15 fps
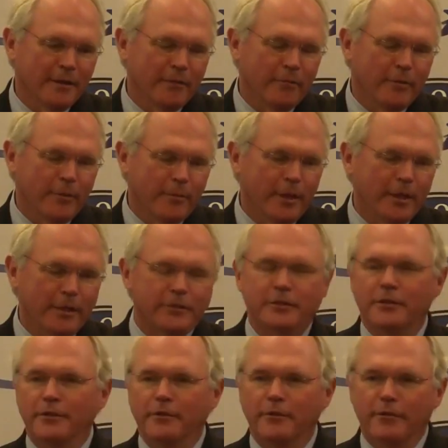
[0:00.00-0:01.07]
we managed
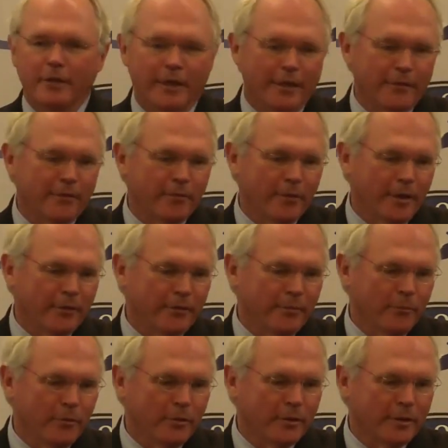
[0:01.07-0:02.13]
to do that throughout the
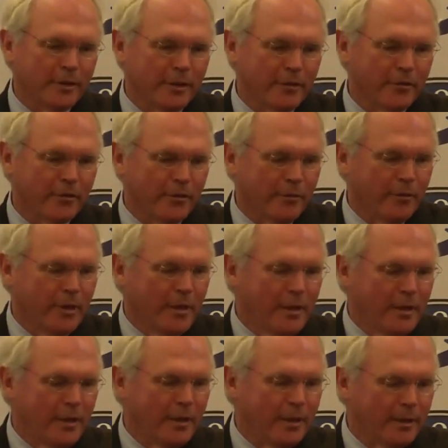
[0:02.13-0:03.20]
book. And so
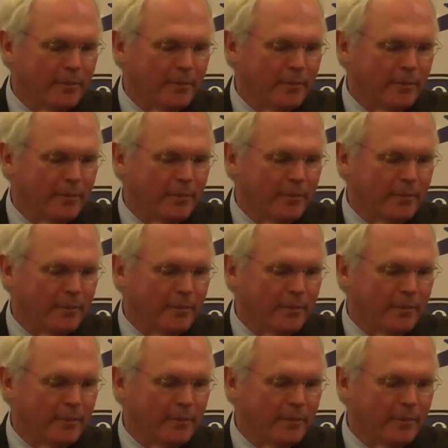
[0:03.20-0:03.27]
I